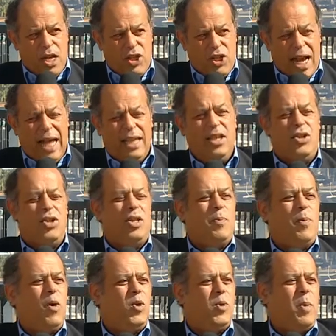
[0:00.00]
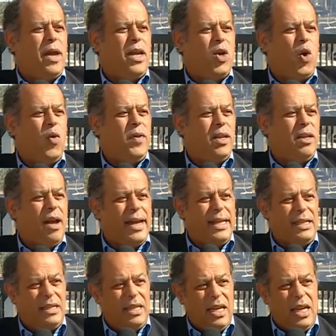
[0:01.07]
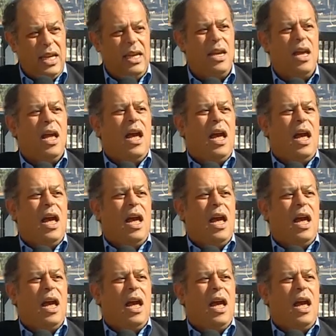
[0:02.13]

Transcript: challenges posed by COVID-19.